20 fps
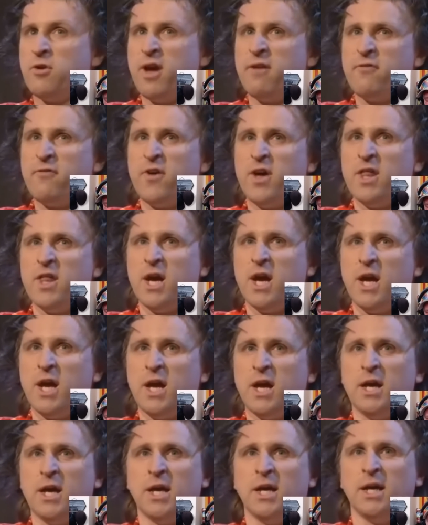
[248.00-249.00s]
other
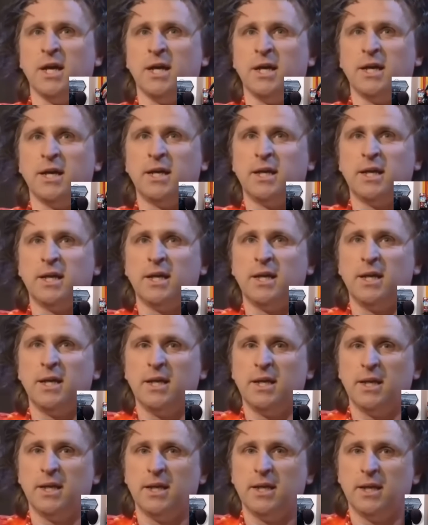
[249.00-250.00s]
grandfather,
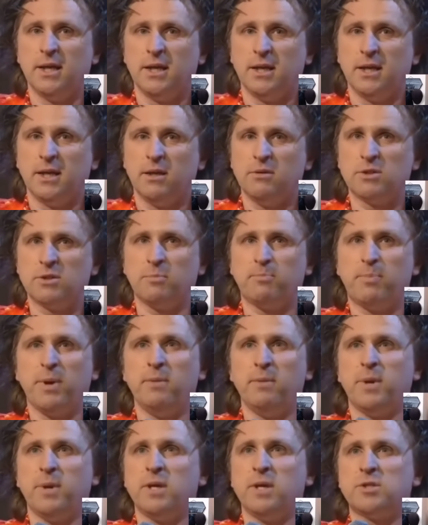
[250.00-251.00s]
he was a
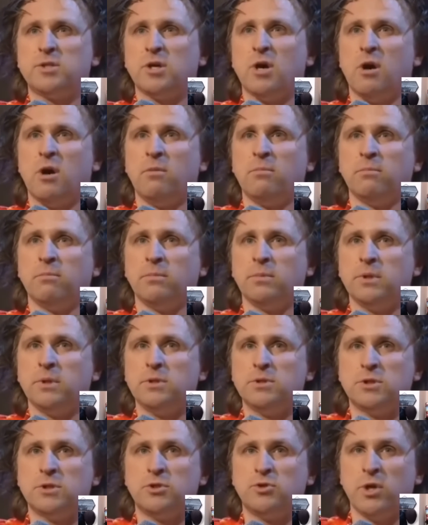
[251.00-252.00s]
peeping Tom. He
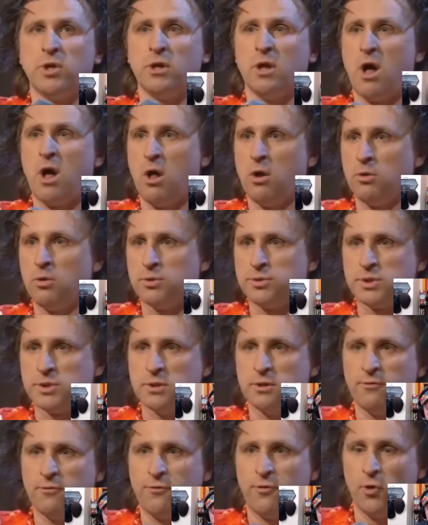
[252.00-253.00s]
used to drill holes
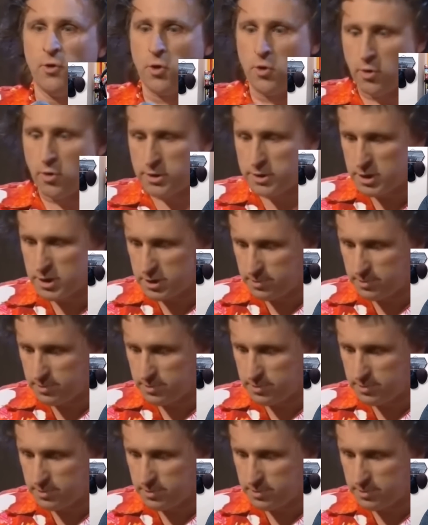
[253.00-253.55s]
in the floor